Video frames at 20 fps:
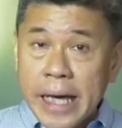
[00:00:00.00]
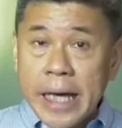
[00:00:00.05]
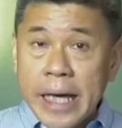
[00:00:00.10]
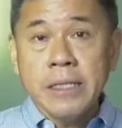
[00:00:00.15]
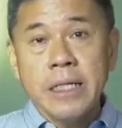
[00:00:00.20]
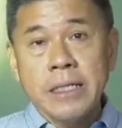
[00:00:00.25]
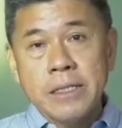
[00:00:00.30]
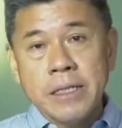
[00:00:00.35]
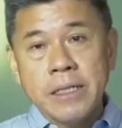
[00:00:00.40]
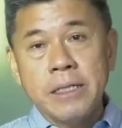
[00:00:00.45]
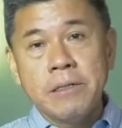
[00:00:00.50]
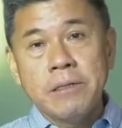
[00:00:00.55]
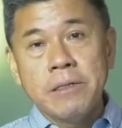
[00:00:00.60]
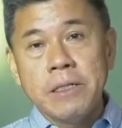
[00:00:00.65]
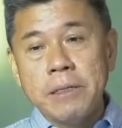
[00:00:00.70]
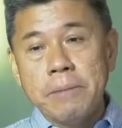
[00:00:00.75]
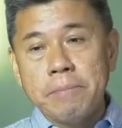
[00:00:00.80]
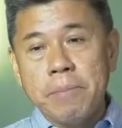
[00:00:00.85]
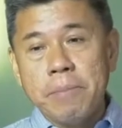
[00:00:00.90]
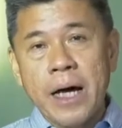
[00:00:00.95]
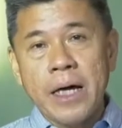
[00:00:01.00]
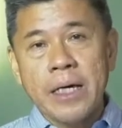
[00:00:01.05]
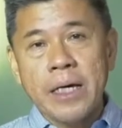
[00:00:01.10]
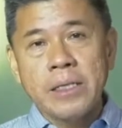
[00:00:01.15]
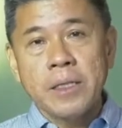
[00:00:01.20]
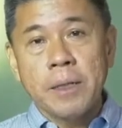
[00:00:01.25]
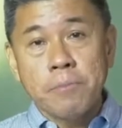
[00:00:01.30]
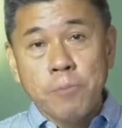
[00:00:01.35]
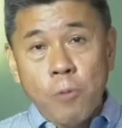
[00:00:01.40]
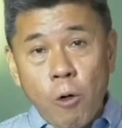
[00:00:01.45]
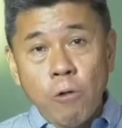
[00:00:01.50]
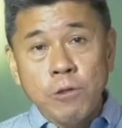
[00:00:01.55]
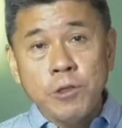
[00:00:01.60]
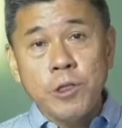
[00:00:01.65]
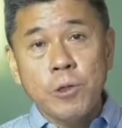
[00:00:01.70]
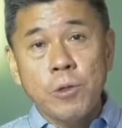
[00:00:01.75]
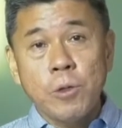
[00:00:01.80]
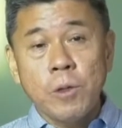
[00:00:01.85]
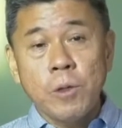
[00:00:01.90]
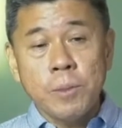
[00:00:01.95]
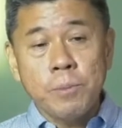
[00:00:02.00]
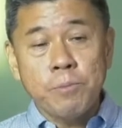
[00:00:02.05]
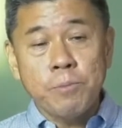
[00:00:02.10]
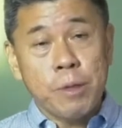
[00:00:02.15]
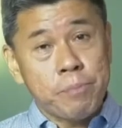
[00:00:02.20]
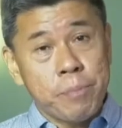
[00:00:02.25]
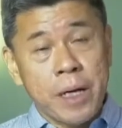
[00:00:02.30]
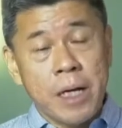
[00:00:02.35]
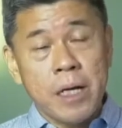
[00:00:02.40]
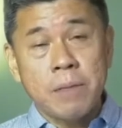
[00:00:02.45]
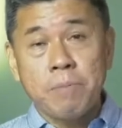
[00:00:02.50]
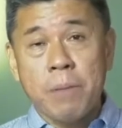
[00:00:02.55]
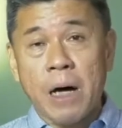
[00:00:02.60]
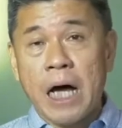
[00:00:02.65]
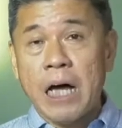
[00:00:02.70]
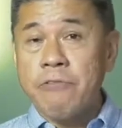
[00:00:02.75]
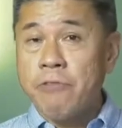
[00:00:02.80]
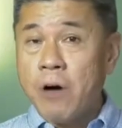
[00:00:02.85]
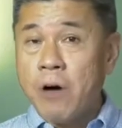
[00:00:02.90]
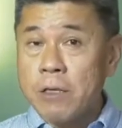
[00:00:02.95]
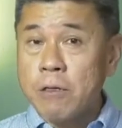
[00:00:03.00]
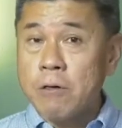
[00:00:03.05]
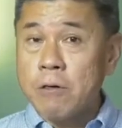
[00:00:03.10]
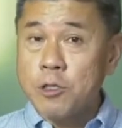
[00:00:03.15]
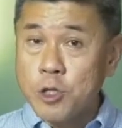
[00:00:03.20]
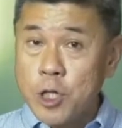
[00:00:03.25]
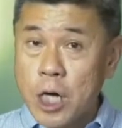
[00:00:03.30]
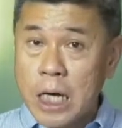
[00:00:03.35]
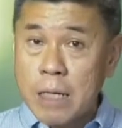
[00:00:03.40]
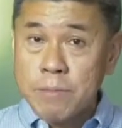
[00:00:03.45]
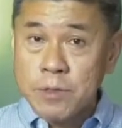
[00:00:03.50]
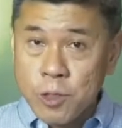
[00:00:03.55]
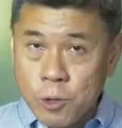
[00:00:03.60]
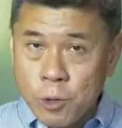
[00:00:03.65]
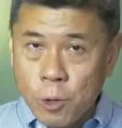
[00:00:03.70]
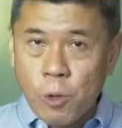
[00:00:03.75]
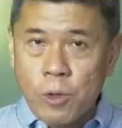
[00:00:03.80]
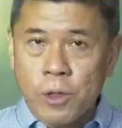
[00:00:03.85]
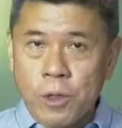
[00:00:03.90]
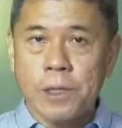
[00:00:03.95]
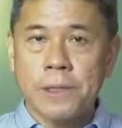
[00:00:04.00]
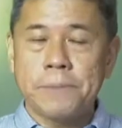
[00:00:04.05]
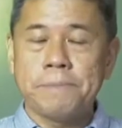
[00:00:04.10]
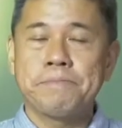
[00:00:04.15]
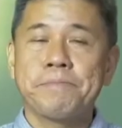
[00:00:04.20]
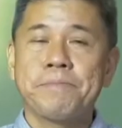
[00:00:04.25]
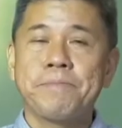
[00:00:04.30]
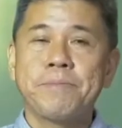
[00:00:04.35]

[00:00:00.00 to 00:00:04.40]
aided here by the module prepared by Father James Kroger.